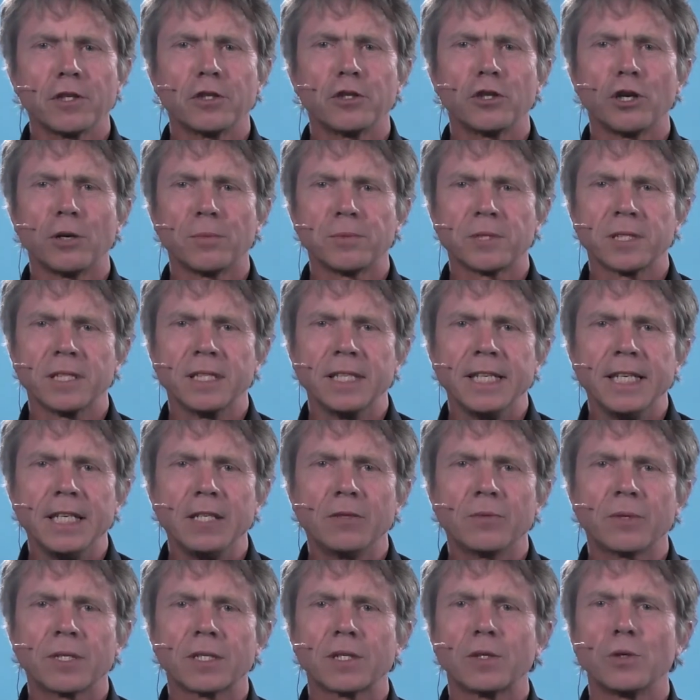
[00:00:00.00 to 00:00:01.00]
adopts an
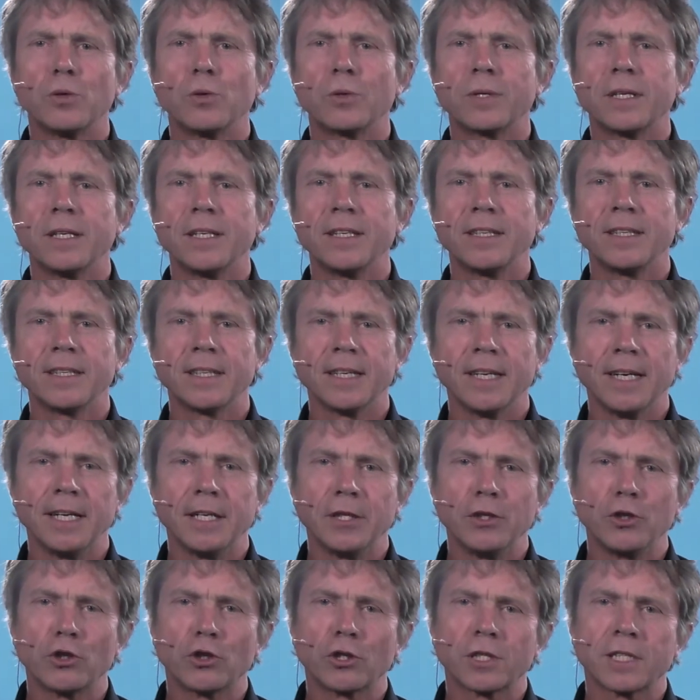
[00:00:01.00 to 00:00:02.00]
inward-looking
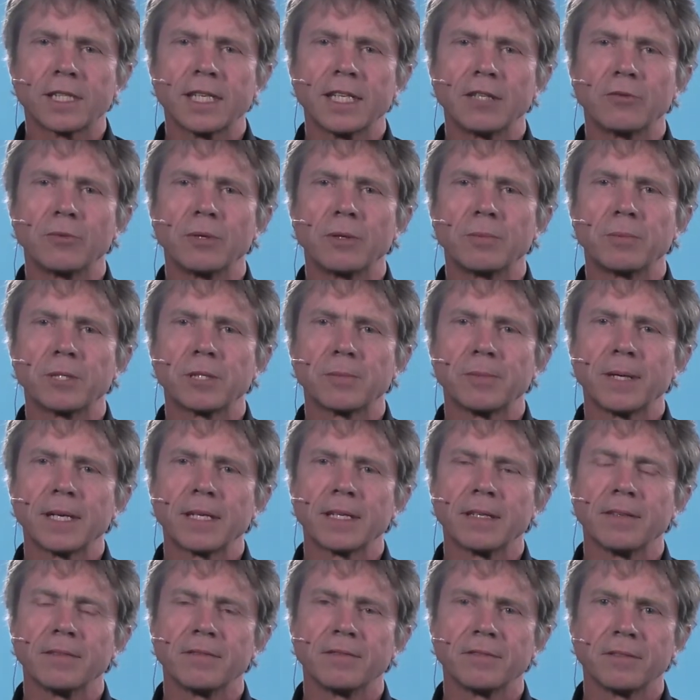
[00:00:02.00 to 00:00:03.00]
and Eurocentric
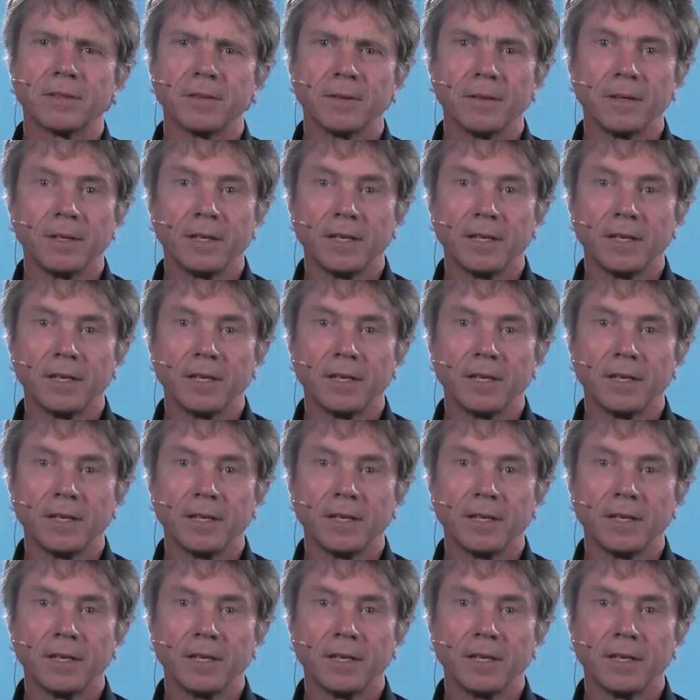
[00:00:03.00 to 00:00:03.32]
perspective.